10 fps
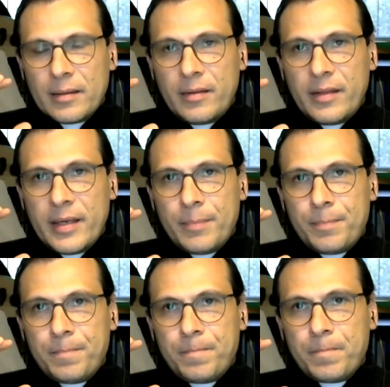the
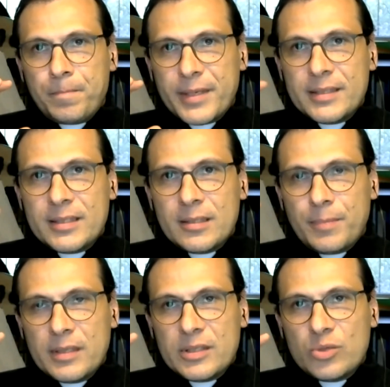
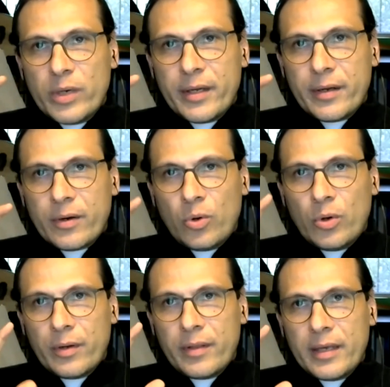principles
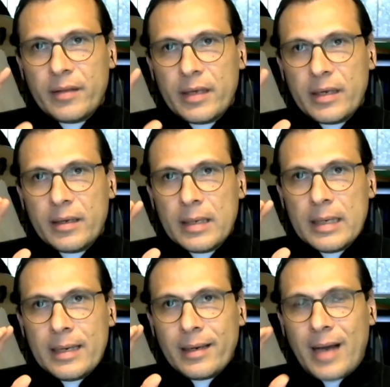or the
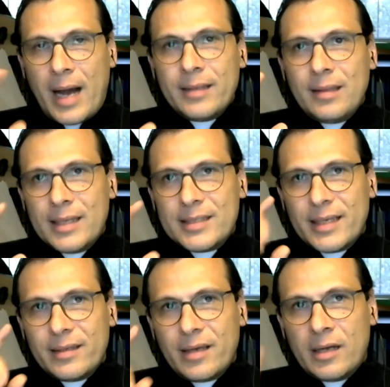guidelines
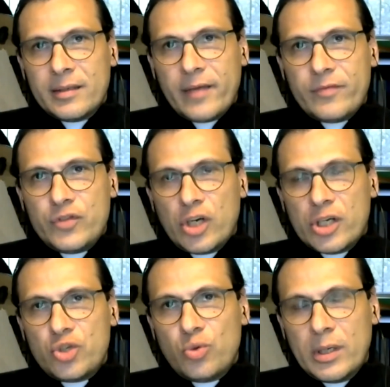that God gave
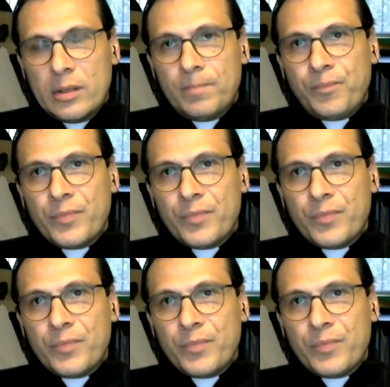Joshua